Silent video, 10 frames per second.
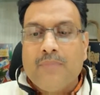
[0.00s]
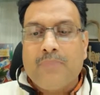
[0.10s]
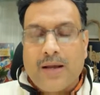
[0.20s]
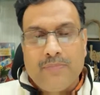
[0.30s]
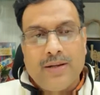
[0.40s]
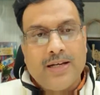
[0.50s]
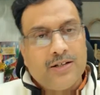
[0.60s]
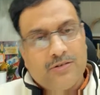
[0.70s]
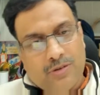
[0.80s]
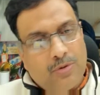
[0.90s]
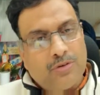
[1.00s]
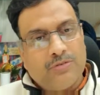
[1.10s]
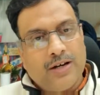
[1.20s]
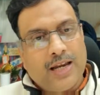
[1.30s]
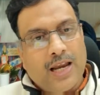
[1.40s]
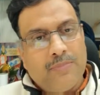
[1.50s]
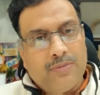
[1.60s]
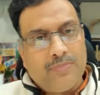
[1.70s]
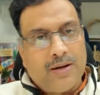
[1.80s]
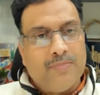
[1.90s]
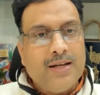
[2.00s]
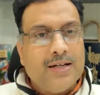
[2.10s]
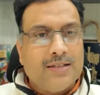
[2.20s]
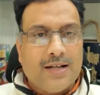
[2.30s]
per minute to about 3 kb per minute.